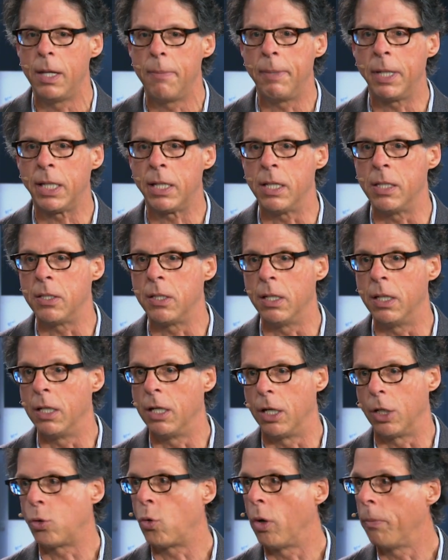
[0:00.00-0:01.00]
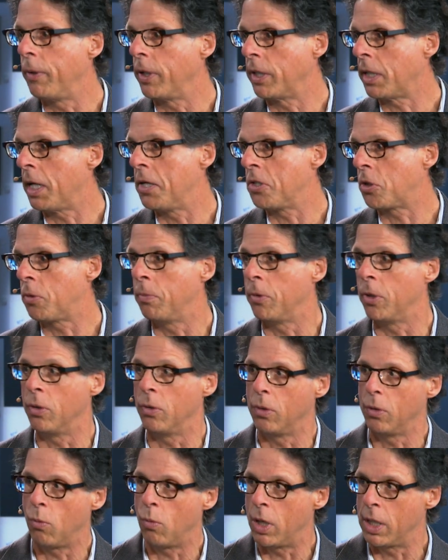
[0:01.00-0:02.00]
Because a corporate
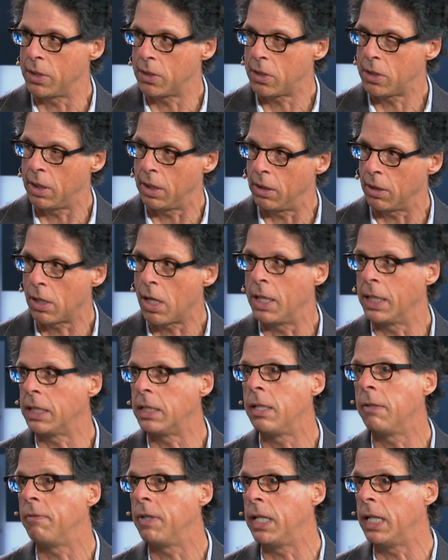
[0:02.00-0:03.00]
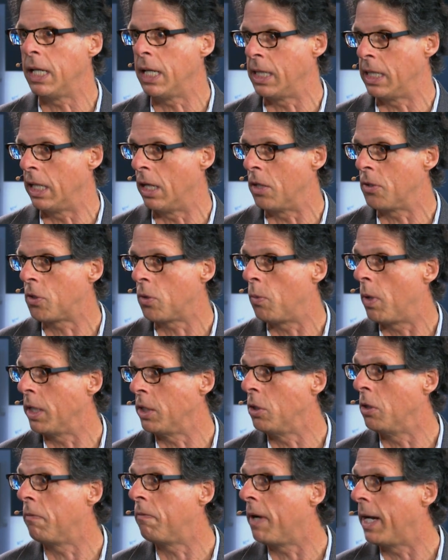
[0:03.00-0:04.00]
customer wants their connectivity and they also want
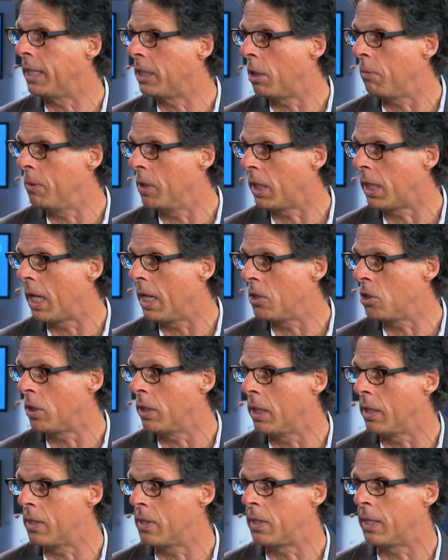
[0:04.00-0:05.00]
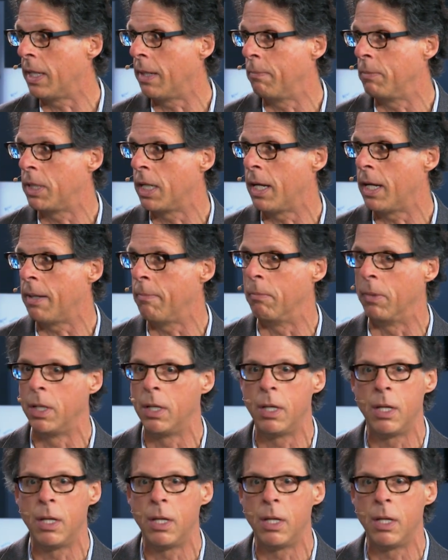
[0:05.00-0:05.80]
unified communication at the same time.